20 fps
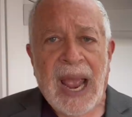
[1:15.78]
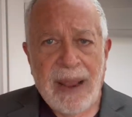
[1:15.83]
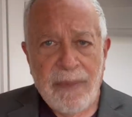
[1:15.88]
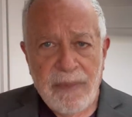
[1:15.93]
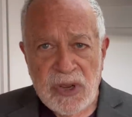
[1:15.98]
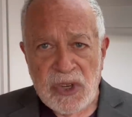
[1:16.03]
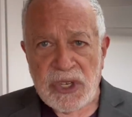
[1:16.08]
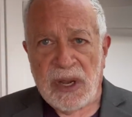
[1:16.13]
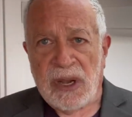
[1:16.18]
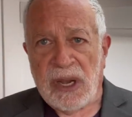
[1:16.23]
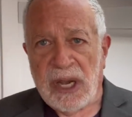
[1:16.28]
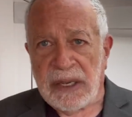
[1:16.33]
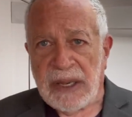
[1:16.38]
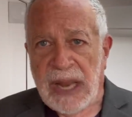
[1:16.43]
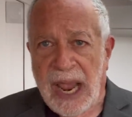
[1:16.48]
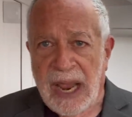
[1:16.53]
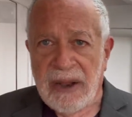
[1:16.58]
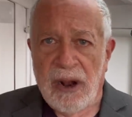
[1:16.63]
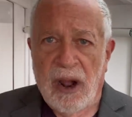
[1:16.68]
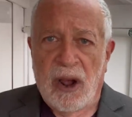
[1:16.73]

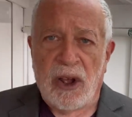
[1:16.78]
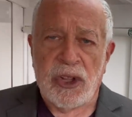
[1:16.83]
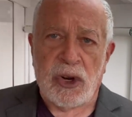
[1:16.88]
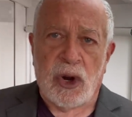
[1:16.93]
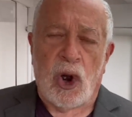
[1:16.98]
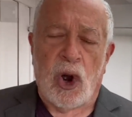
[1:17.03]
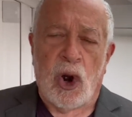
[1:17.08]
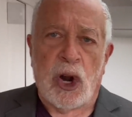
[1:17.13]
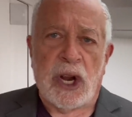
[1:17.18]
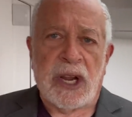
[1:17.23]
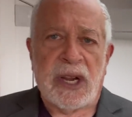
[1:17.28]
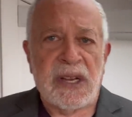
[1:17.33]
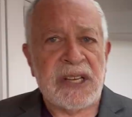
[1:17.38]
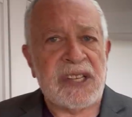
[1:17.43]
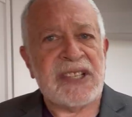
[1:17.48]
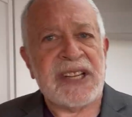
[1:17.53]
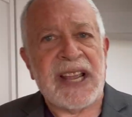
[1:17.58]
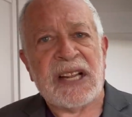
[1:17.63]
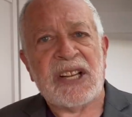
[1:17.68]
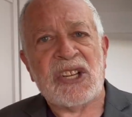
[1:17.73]
Amazon and other
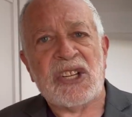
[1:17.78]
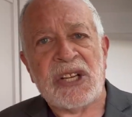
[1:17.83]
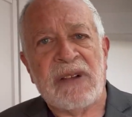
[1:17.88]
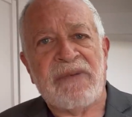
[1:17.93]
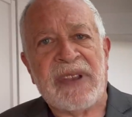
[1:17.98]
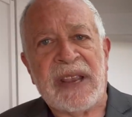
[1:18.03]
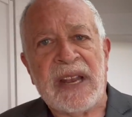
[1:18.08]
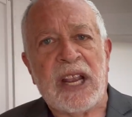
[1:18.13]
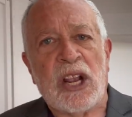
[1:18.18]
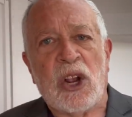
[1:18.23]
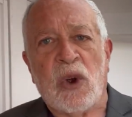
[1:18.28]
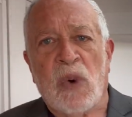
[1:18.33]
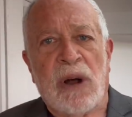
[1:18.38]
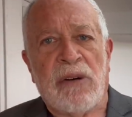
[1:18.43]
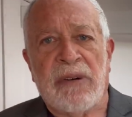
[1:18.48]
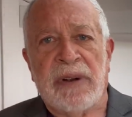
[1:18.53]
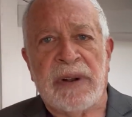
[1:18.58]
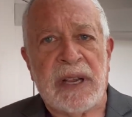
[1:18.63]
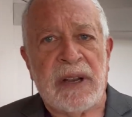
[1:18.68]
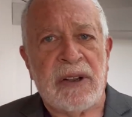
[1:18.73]
architects of
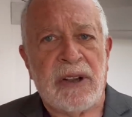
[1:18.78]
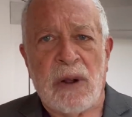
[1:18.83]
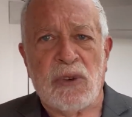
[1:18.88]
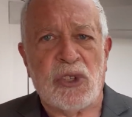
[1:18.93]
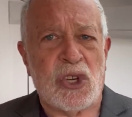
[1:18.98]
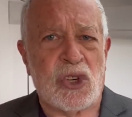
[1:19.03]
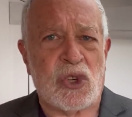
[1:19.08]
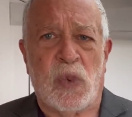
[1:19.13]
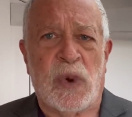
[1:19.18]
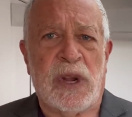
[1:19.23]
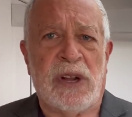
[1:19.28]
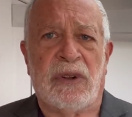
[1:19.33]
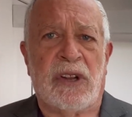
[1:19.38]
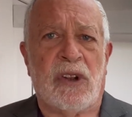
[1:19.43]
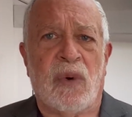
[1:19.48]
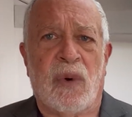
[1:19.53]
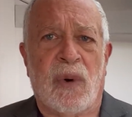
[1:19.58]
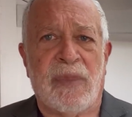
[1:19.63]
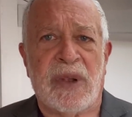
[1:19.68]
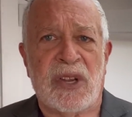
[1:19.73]
inequality don't just wield
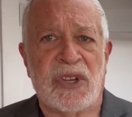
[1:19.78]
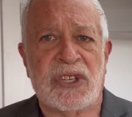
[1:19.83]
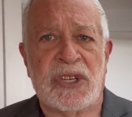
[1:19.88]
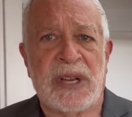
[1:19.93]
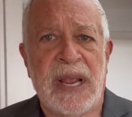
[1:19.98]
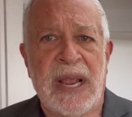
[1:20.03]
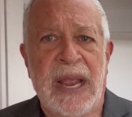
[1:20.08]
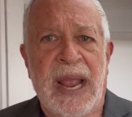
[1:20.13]
enormous